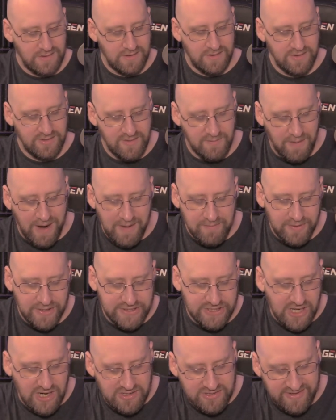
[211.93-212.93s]
The bribery
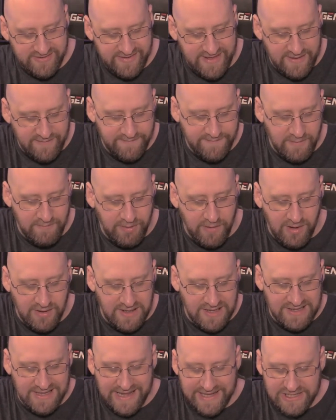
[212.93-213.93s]
charges stem from Paul
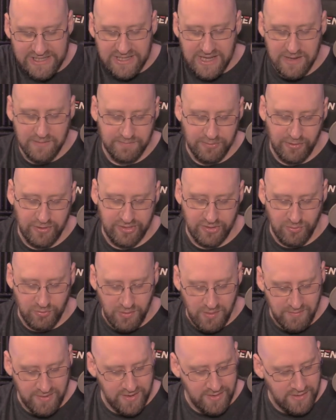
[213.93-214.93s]
allegedly employing the
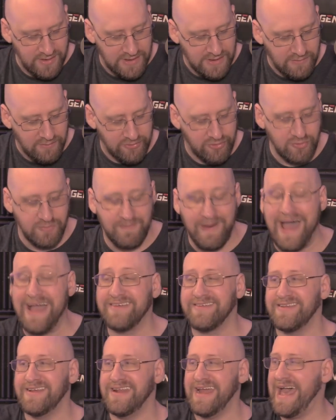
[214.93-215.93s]
woman with whom
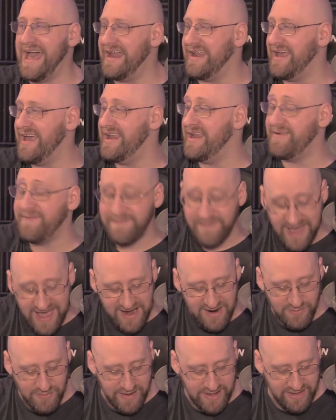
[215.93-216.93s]
Paxton had an
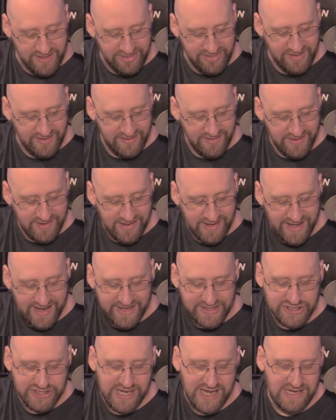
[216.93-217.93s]
affair with in
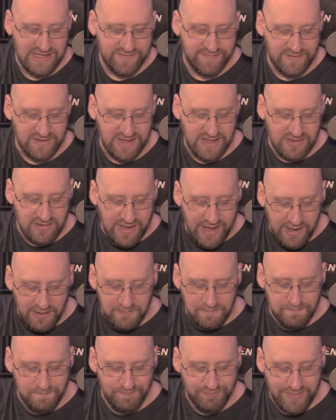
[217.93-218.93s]
exchange for legal
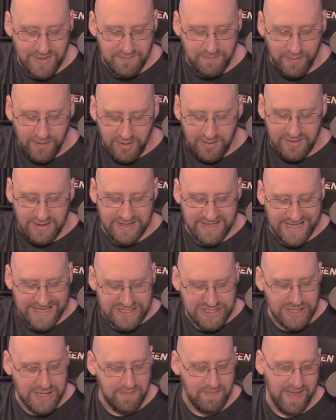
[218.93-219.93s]
help, and Paul
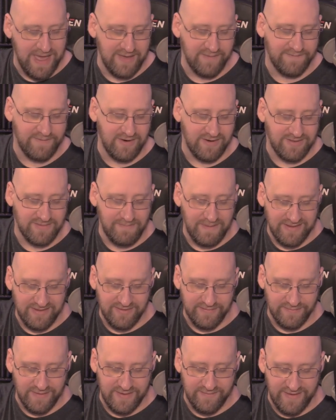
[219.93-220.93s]
allegedly paying for
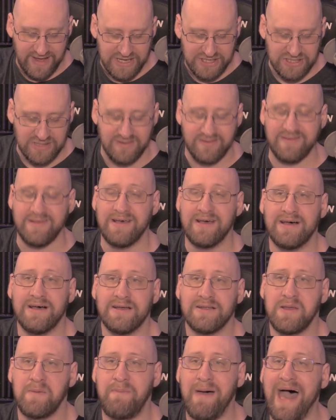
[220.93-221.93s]
expensive renovations
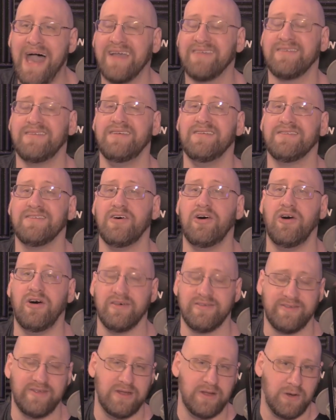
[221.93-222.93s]
to Paxton's
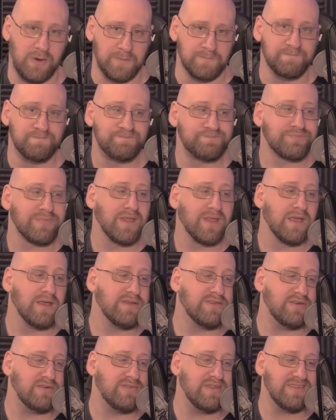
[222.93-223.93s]
Austin home.
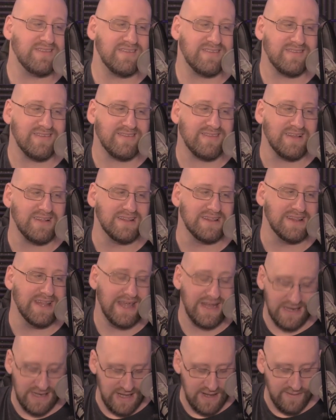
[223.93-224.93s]
So this is just a
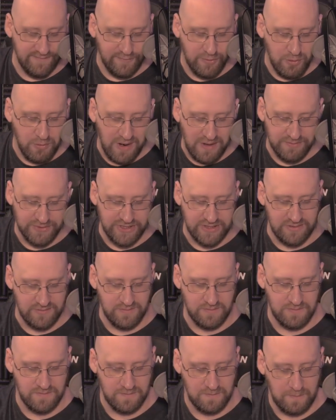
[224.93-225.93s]
litany of corruption.
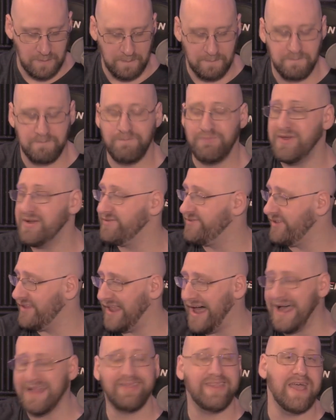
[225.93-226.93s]
There's a
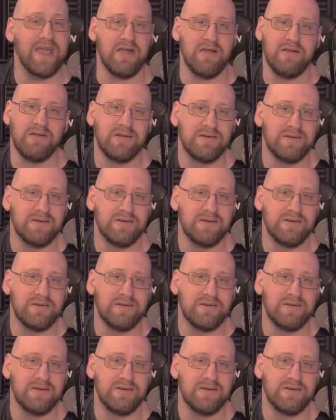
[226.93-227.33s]
lot there.